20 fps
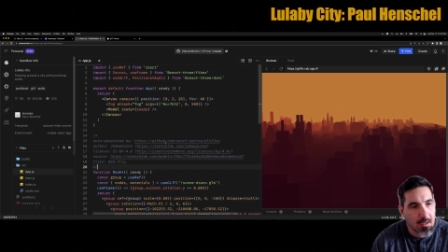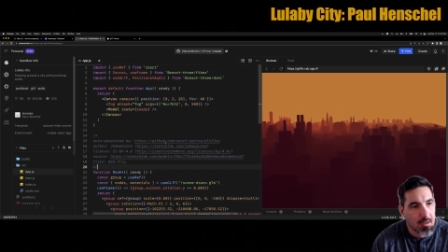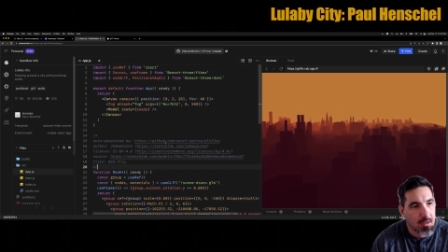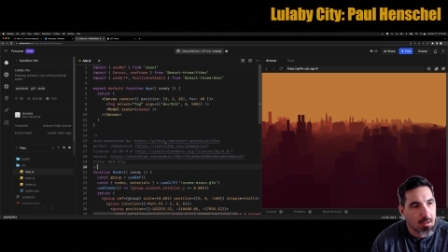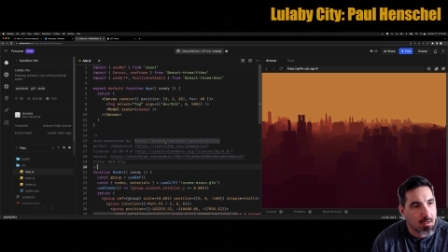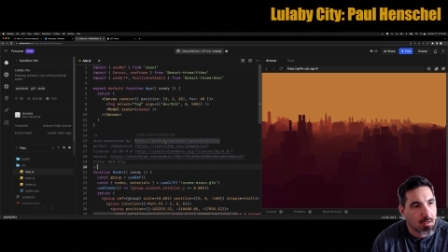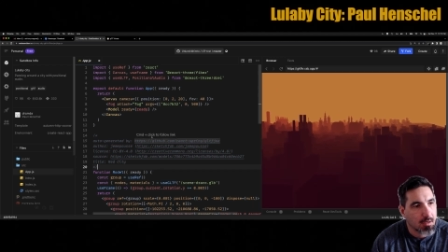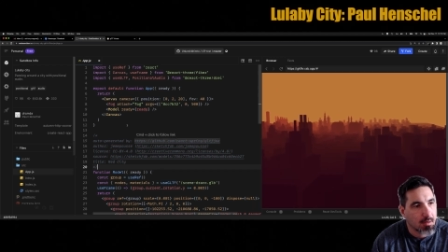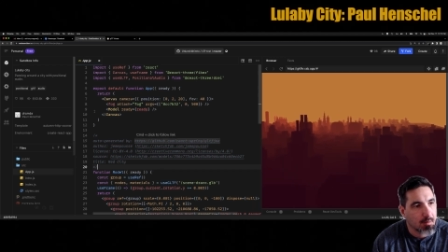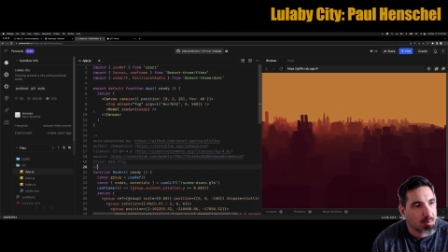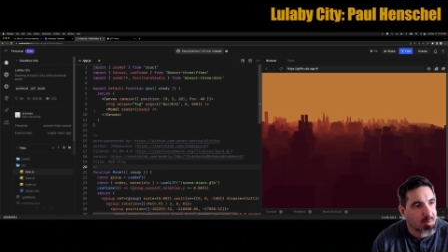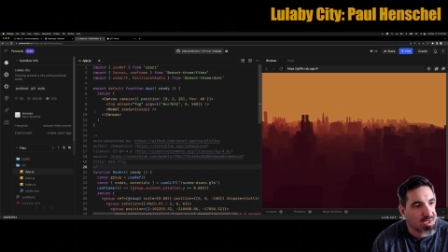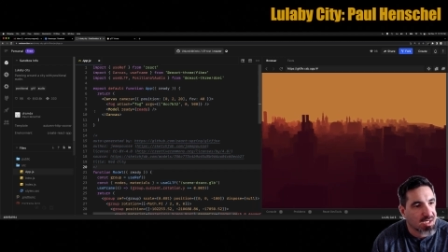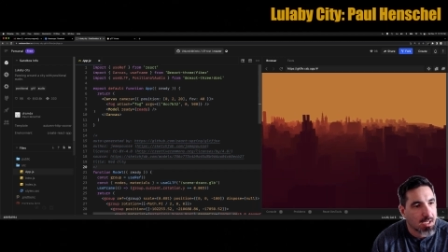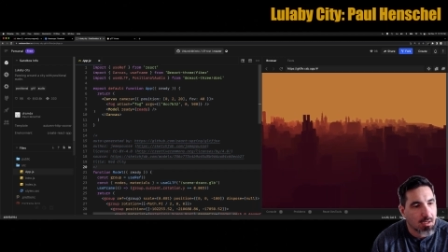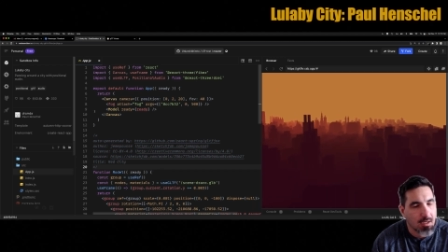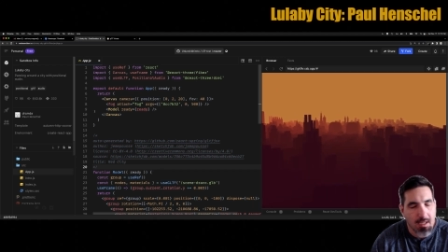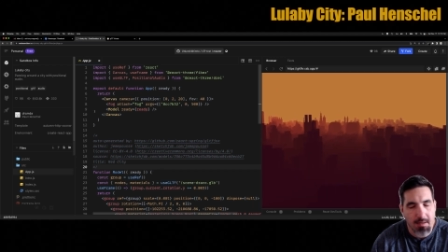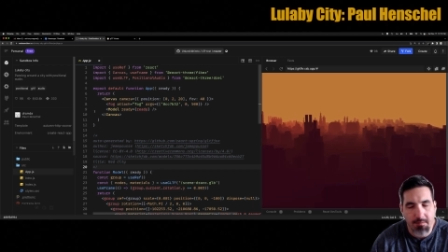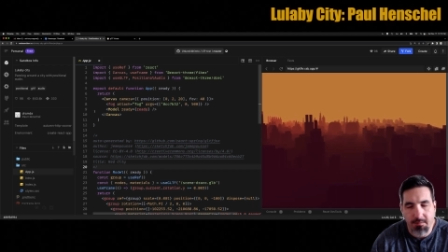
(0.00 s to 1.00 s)
Uh, but
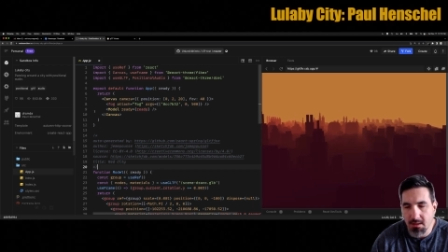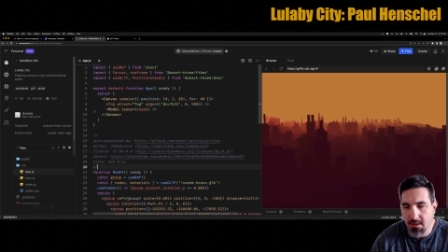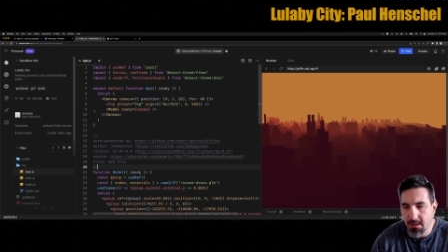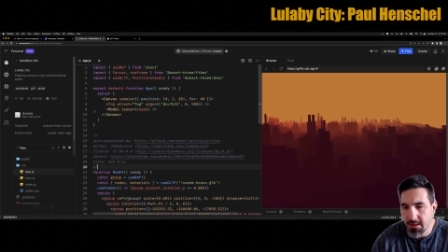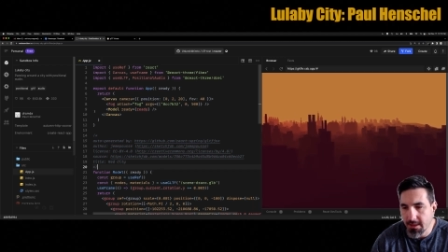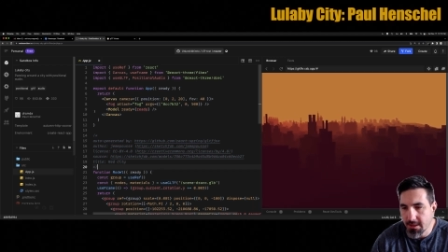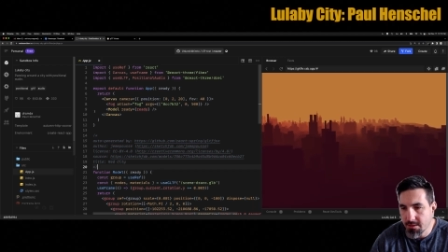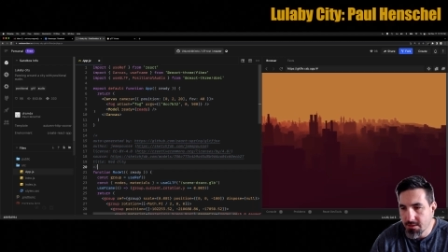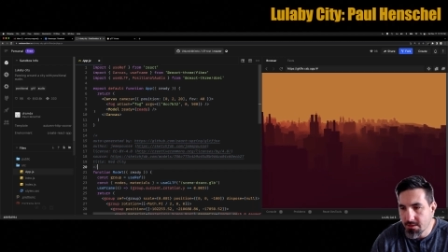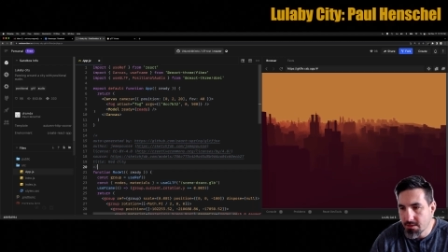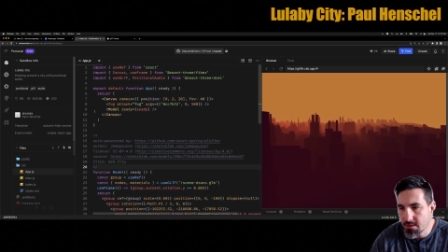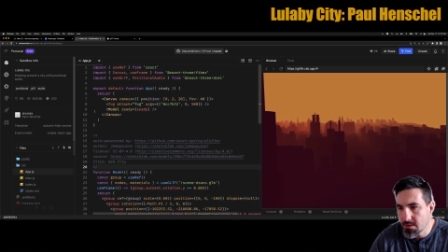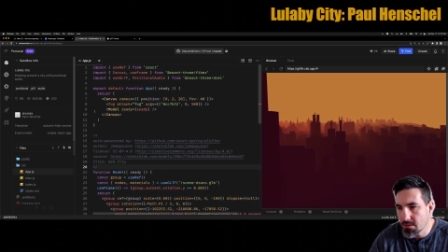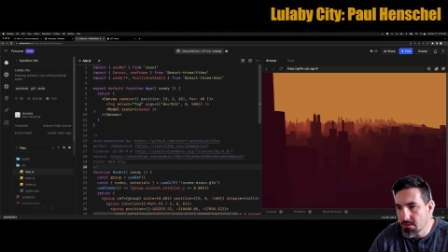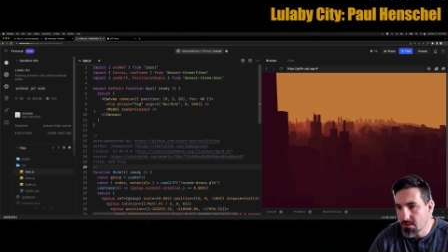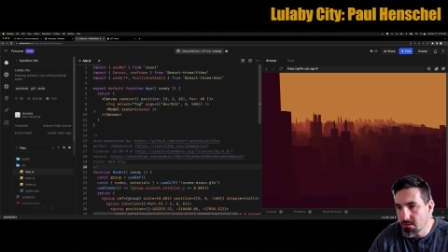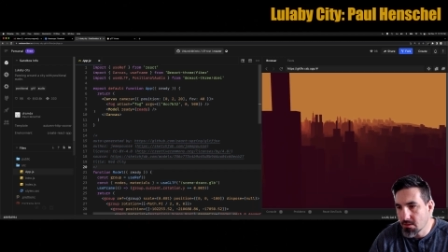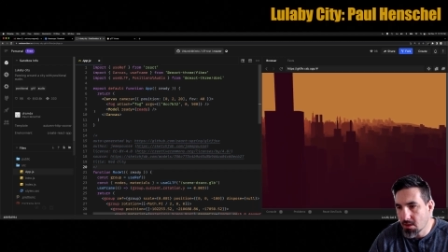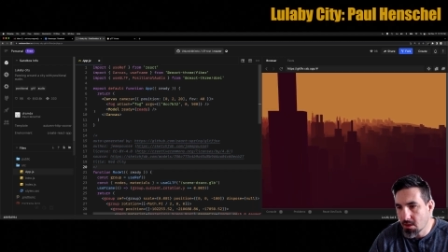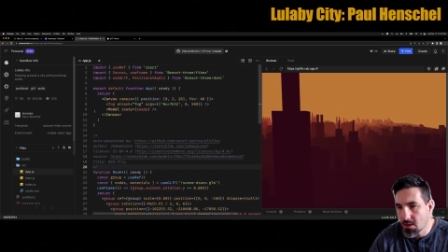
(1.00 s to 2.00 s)
I'll have links
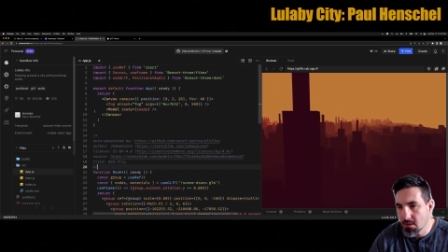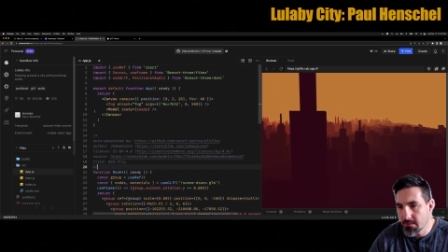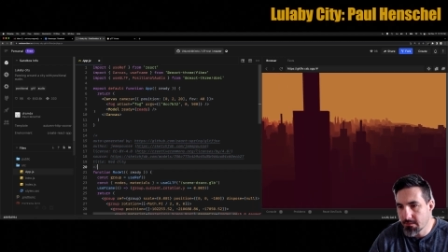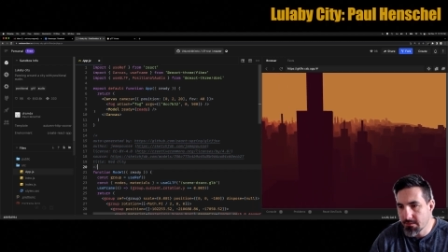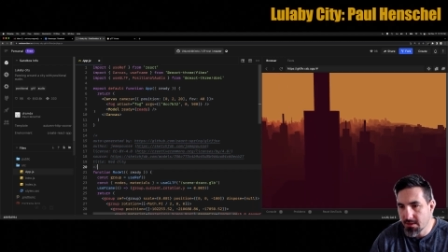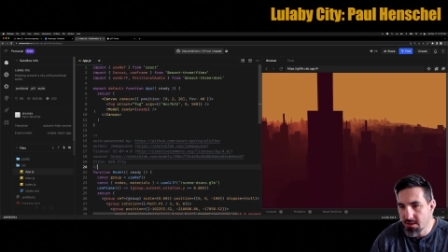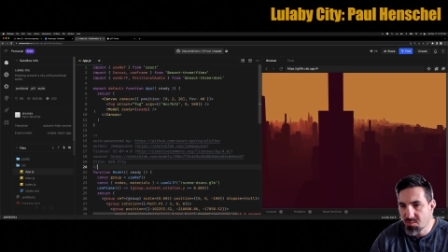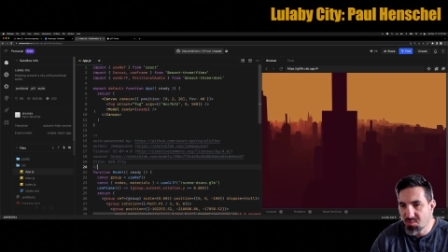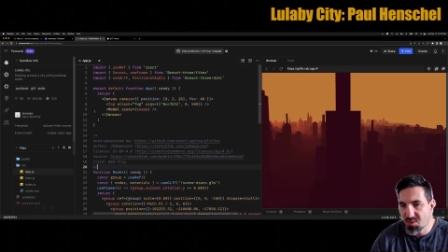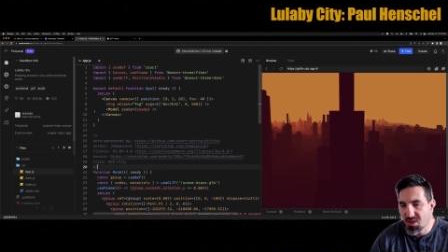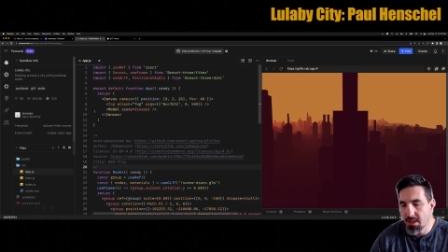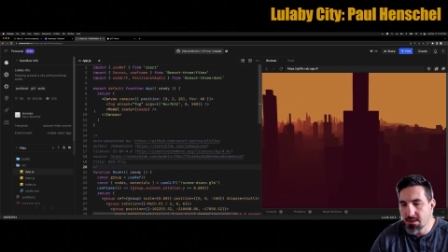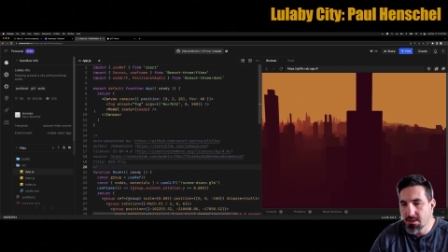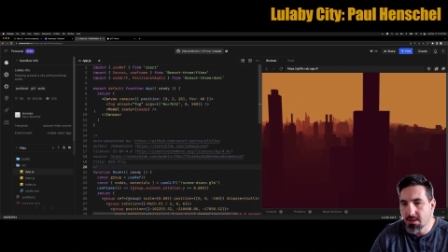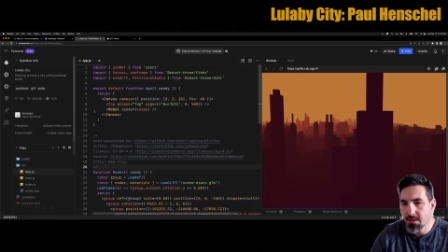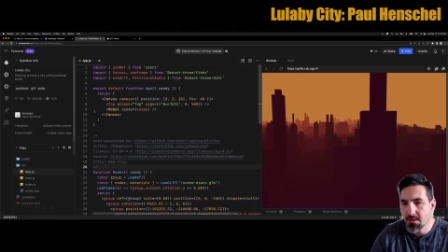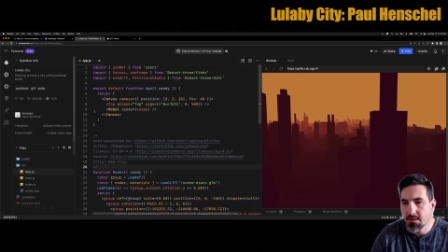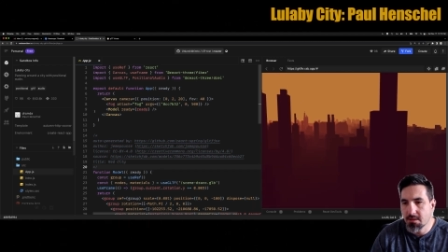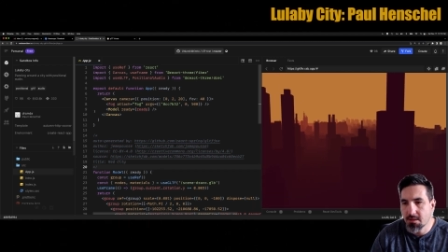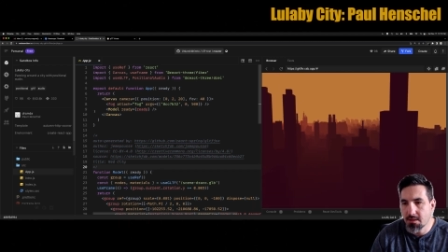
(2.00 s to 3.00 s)
to all of these
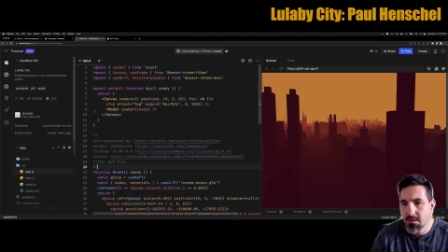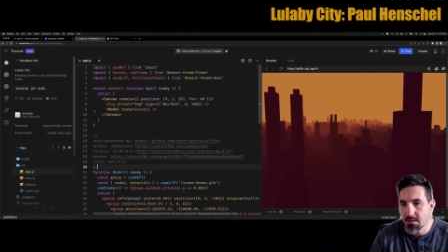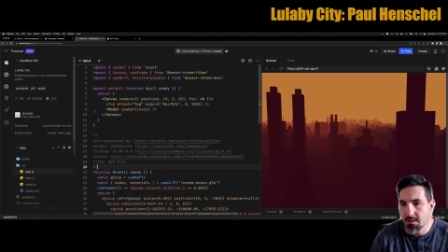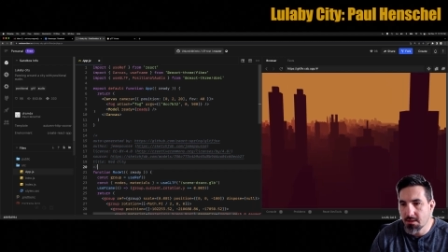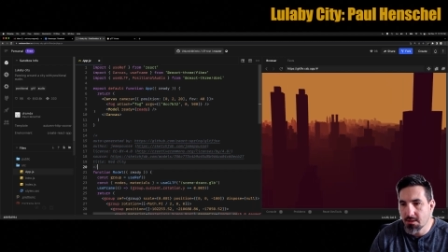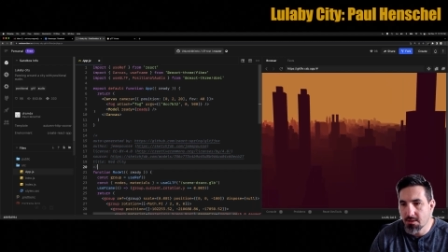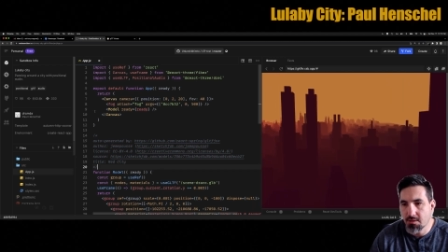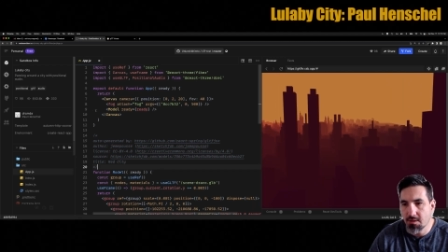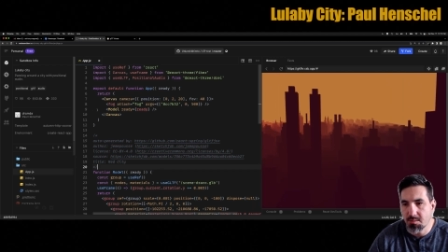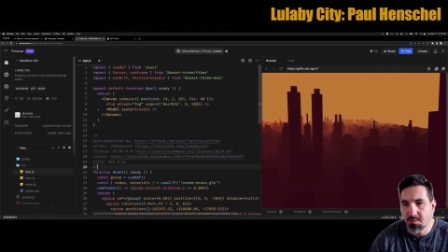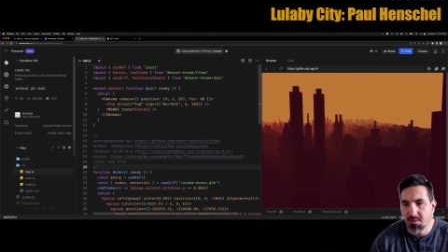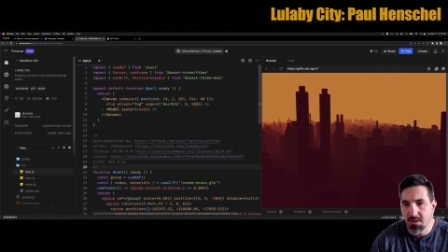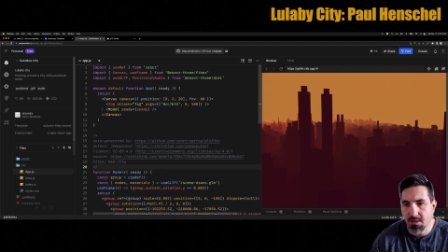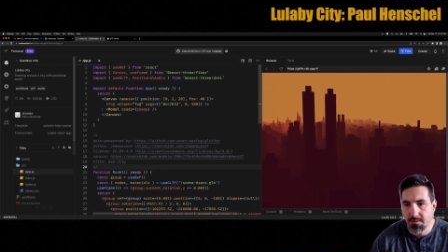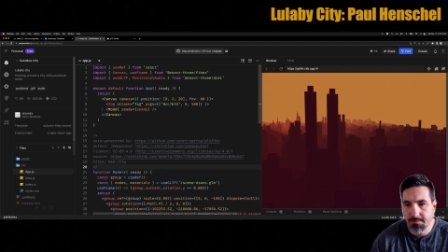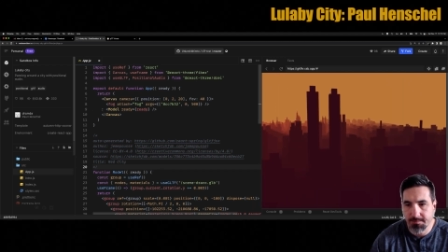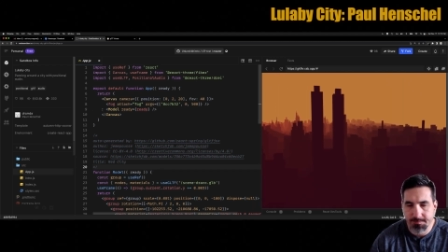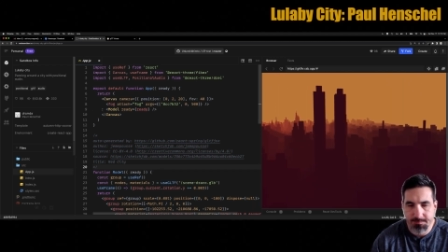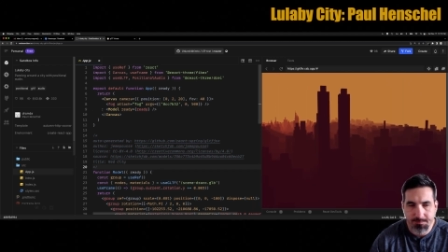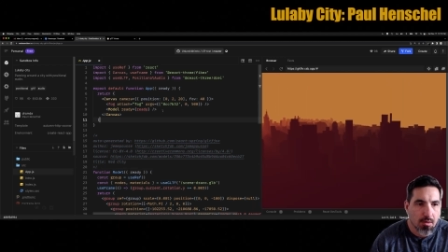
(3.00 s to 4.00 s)
projects in the description.
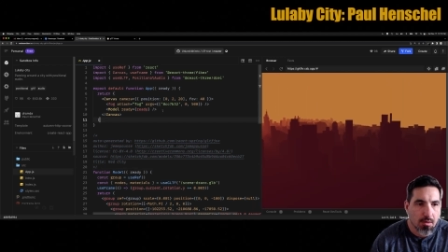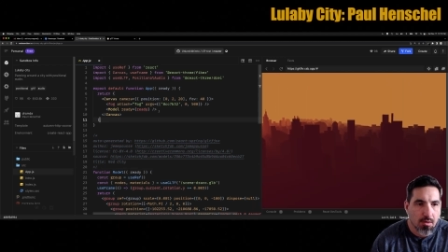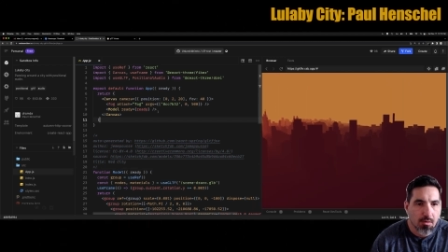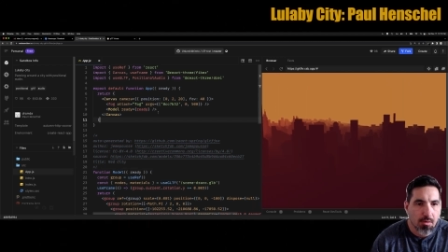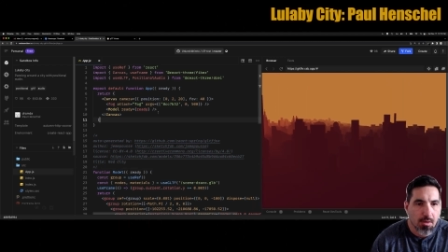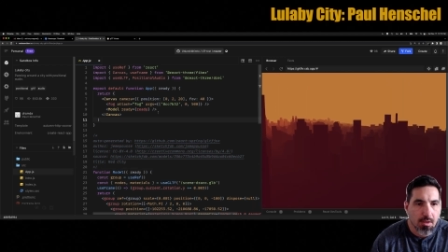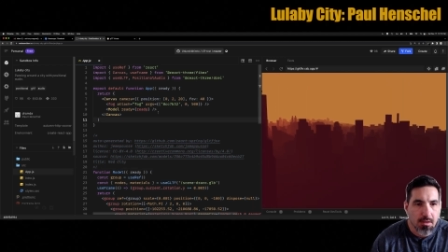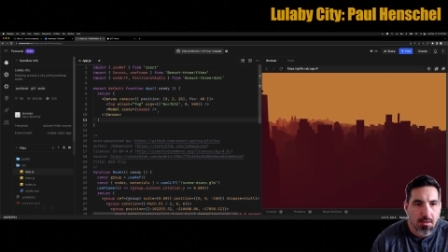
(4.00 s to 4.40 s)
Real quick,